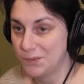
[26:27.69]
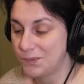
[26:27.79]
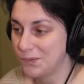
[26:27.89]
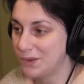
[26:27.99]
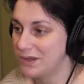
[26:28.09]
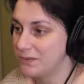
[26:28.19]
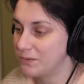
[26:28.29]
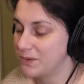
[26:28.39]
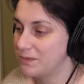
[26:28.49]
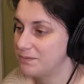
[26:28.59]

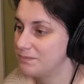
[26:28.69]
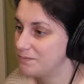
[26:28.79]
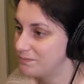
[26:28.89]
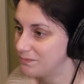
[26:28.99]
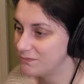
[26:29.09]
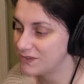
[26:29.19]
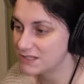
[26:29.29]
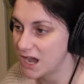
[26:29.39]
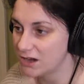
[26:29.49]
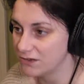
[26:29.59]
with
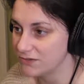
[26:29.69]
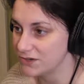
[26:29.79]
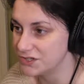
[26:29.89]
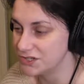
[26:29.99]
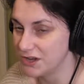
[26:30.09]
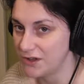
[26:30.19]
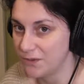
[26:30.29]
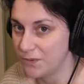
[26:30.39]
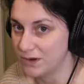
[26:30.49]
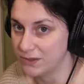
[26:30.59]
photographers,
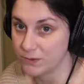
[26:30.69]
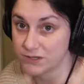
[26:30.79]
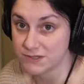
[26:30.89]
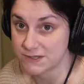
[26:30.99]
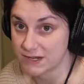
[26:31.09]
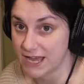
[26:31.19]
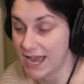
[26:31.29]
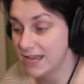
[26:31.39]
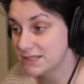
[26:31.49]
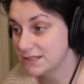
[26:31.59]
one of the questions they're going to
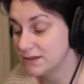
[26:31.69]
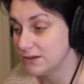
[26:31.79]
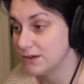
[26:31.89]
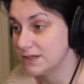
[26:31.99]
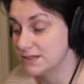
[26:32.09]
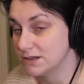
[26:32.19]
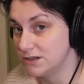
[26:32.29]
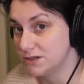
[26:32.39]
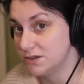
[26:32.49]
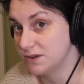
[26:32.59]
ask you is, are
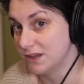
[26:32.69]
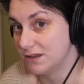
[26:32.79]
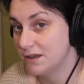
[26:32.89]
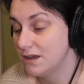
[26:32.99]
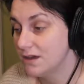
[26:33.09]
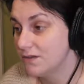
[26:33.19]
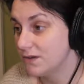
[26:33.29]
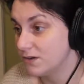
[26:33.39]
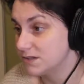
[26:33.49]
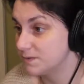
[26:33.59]
you doing
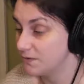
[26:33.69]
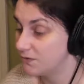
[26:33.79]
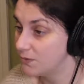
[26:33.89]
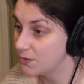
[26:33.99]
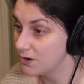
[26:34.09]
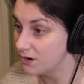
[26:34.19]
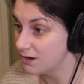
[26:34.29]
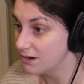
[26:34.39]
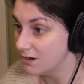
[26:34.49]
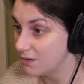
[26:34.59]
photos
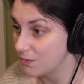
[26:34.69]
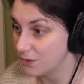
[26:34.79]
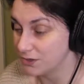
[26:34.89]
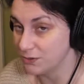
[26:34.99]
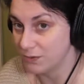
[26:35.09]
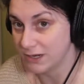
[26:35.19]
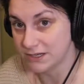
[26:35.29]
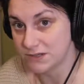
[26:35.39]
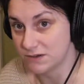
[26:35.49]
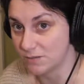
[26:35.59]
before or are you wanting
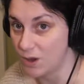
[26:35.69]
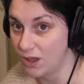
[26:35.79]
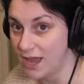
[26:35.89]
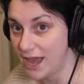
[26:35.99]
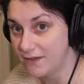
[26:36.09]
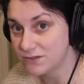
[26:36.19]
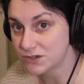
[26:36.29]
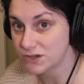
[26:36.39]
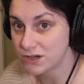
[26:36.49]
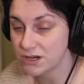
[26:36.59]
to do them all
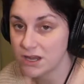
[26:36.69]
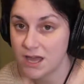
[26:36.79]
after?